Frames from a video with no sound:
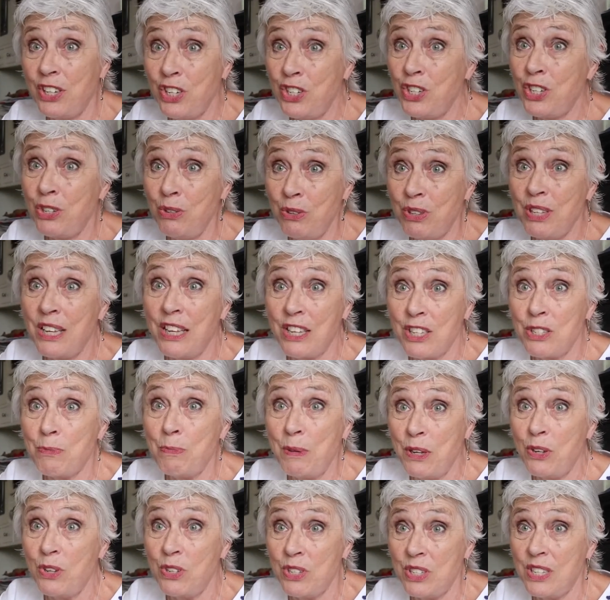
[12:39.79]
to do things
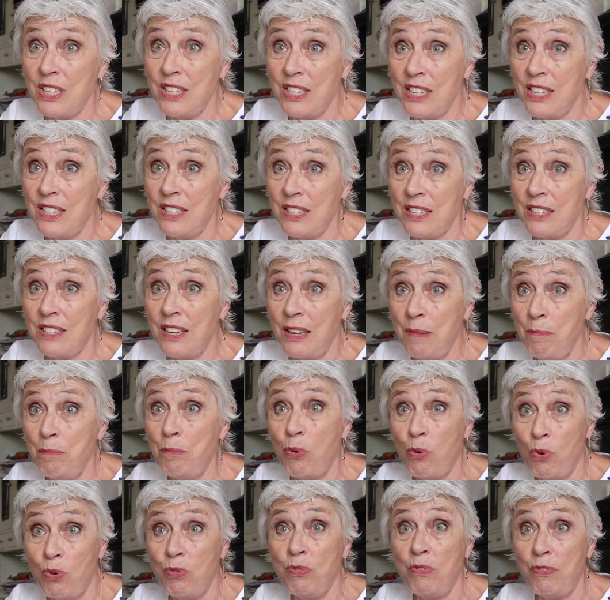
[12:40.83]
because this is
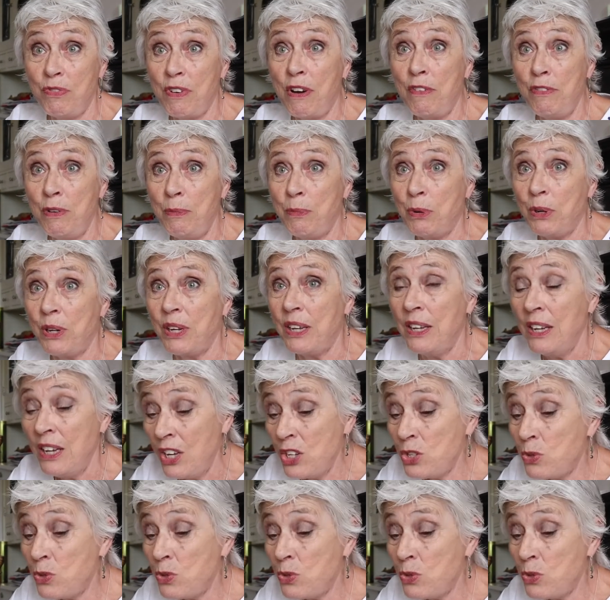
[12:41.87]
important for everybody.